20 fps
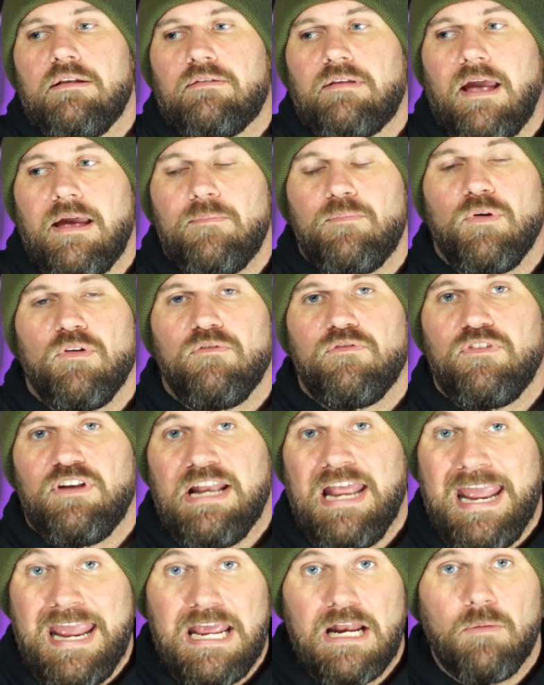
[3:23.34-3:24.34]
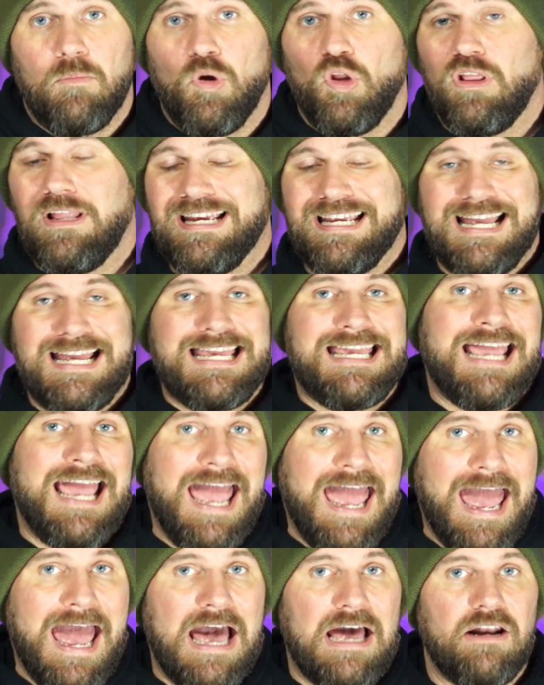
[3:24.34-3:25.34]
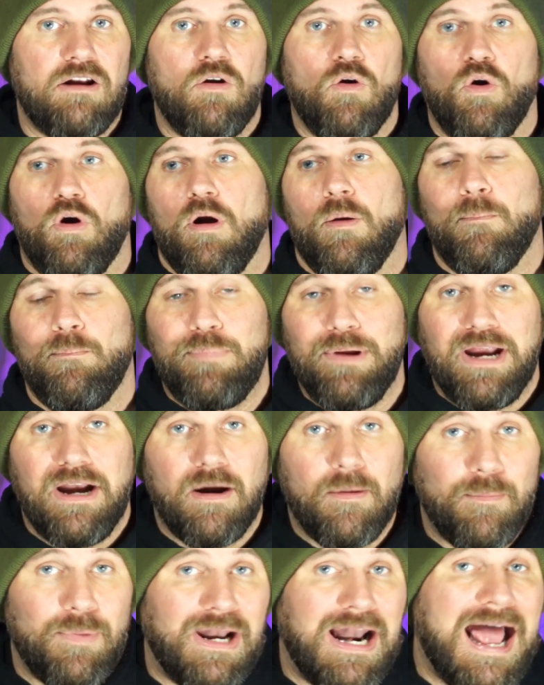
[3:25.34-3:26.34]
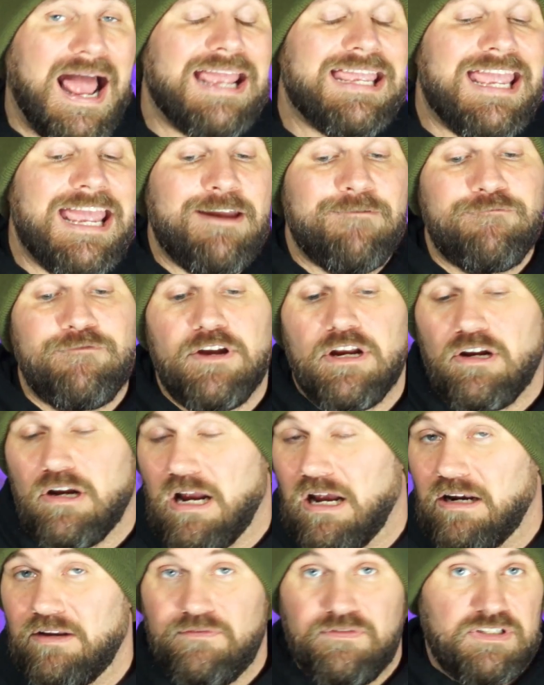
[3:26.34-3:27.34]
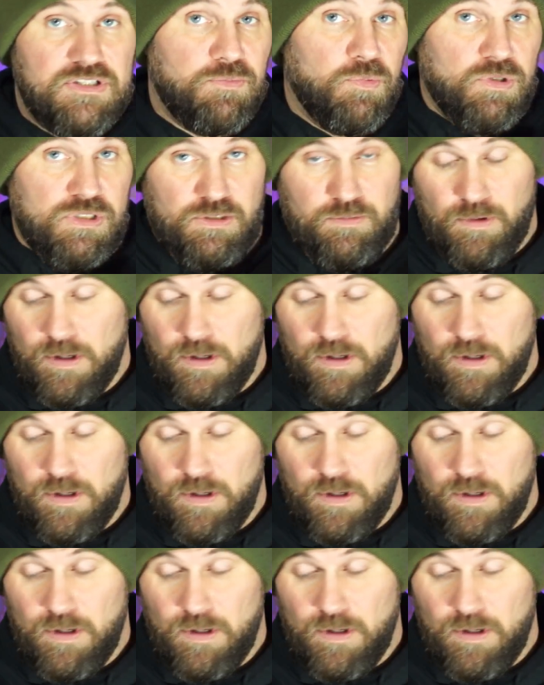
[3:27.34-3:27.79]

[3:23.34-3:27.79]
type of an animal, like a cat or a bear, but I can't figure out if it's supposed to